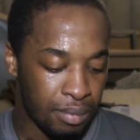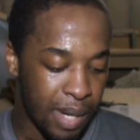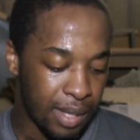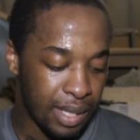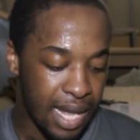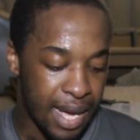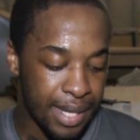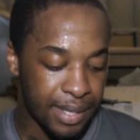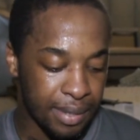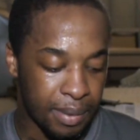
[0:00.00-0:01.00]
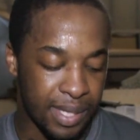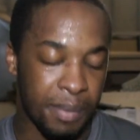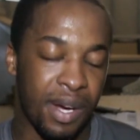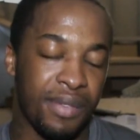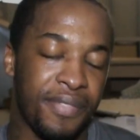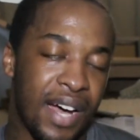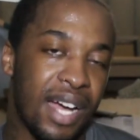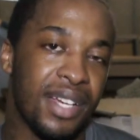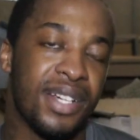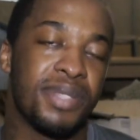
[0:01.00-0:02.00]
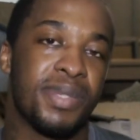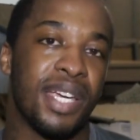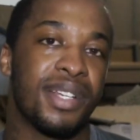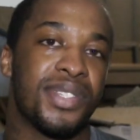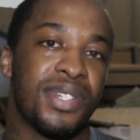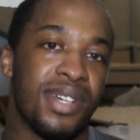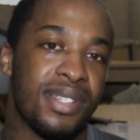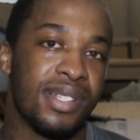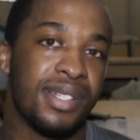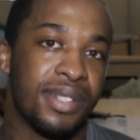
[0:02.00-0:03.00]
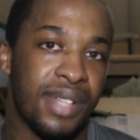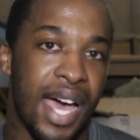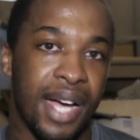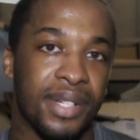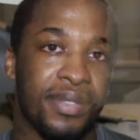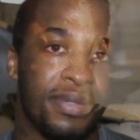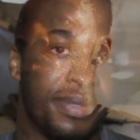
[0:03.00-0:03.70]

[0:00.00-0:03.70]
About the last, say about 5 years of taking it seriously, acting.